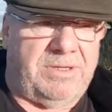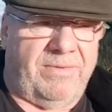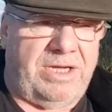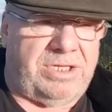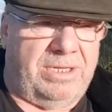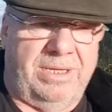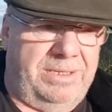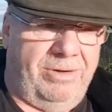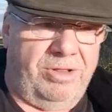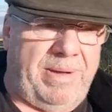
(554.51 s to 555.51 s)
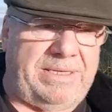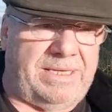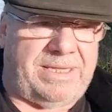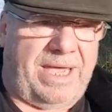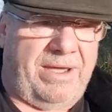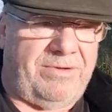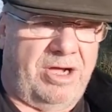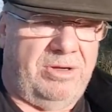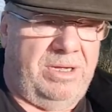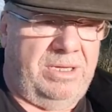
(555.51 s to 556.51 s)
observation that, on the basis they have
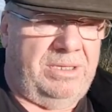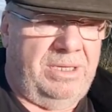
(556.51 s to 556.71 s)
no